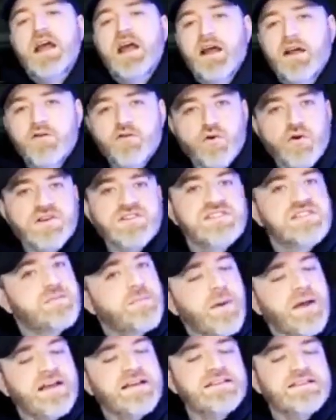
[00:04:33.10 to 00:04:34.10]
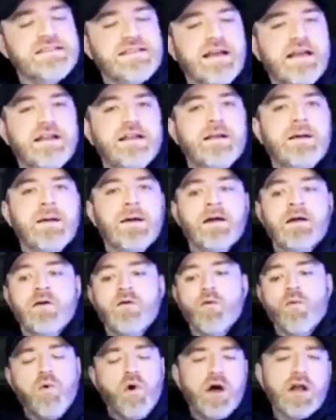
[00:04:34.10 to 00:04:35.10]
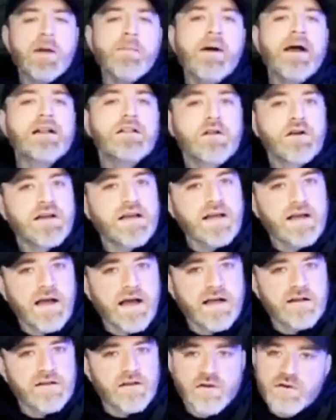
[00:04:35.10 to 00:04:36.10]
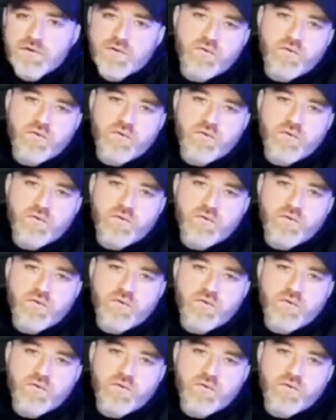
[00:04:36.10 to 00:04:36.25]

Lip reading: Android space, then what am I looking at, Lou?